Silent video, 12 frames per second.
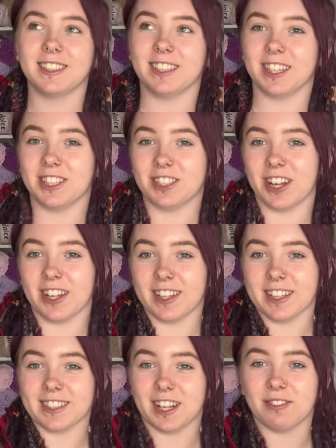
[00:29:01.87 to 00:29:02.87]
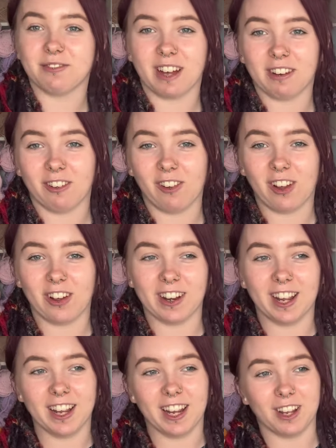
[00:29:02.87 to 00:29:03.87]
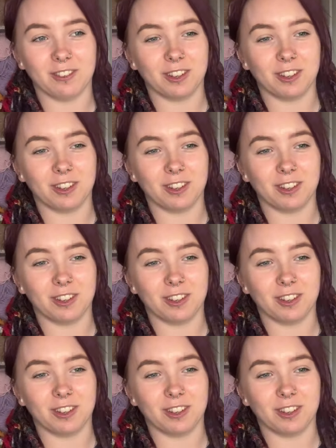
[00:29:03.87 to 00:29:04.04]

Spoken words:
t-shirt that said feral on it. If